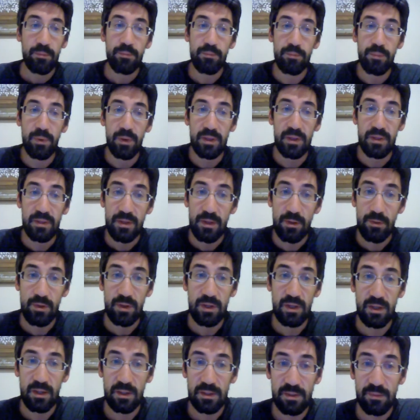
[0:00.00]
But in
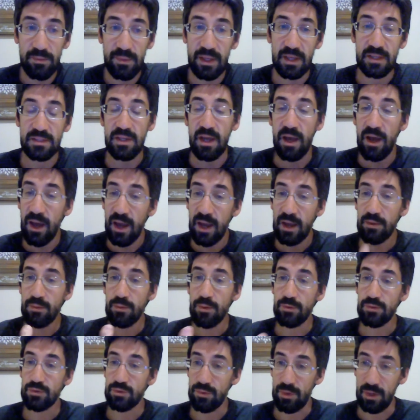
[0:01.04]
theory, something is high road
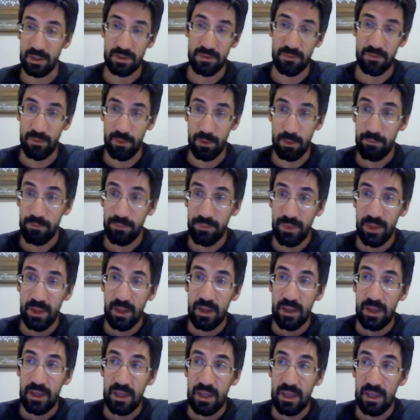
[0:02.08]
transfer
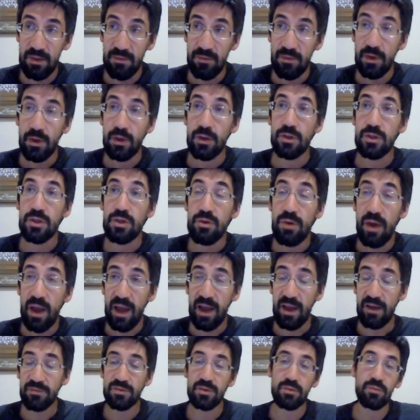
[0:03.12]
if you
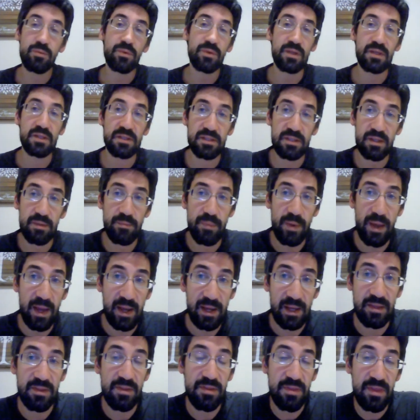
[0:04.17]
have to really sit back
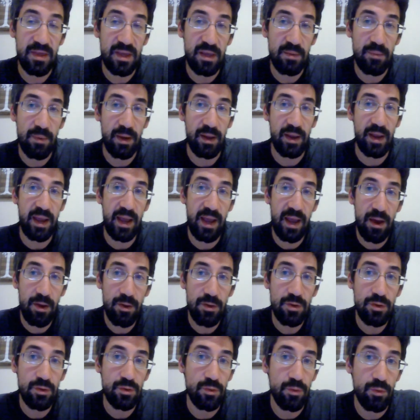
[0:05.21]
and think about how
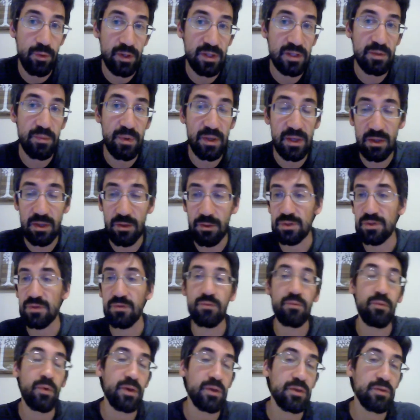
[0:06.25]
you're going to make use of
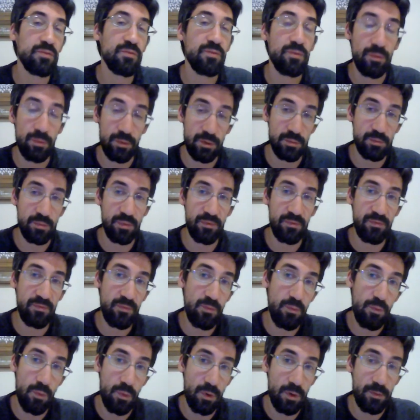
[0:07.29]
what you've learned
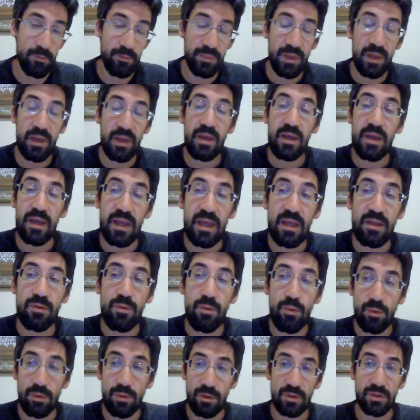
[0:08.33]
before in
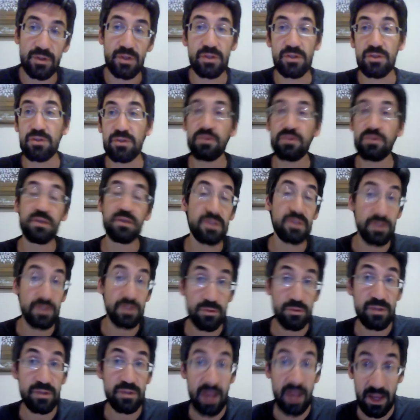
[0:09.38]
order to do this new
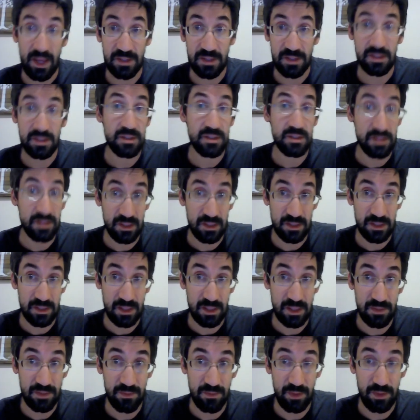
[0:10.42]
task
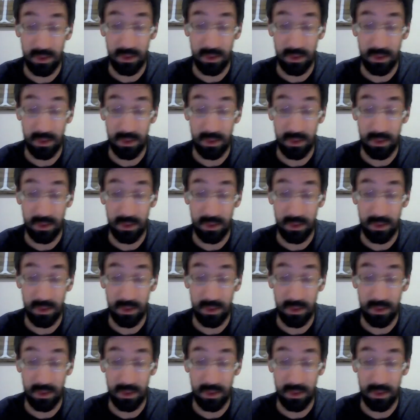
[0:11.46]
successfully.